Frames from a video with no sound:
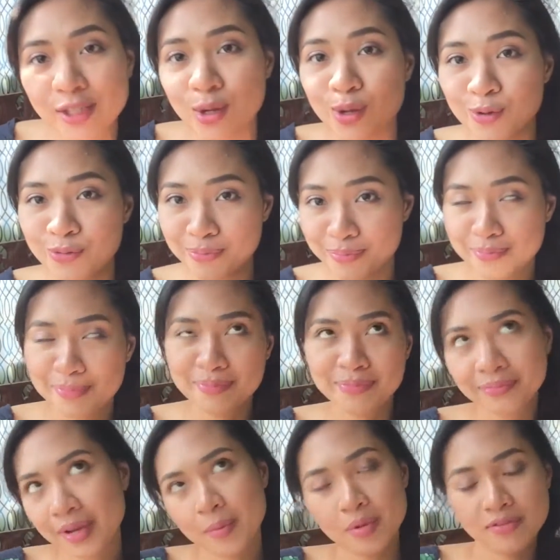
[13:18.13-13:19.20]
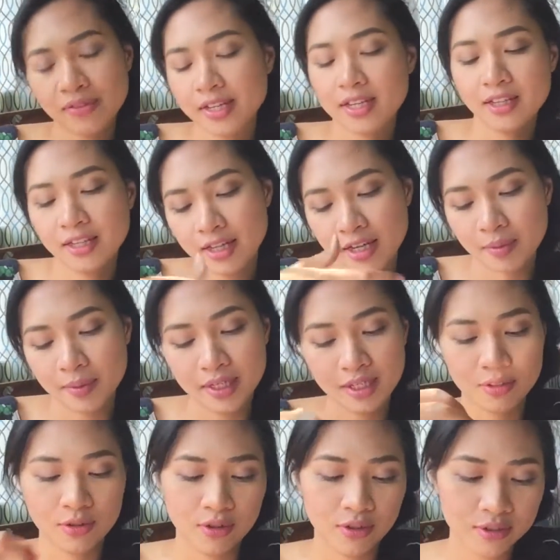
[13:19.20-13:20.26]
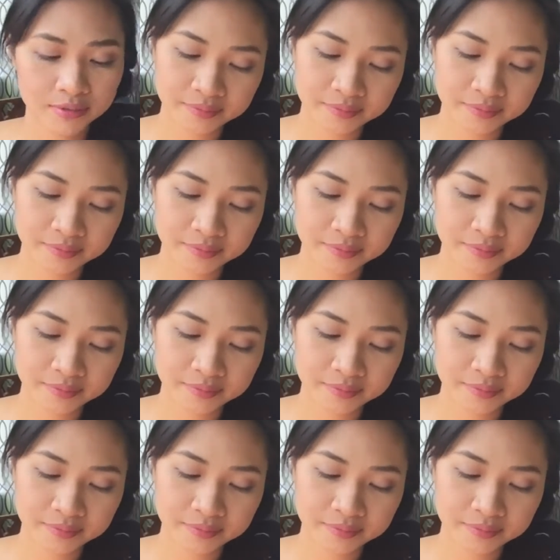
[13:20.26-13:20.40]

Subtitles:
So, may vanilla na naman ito.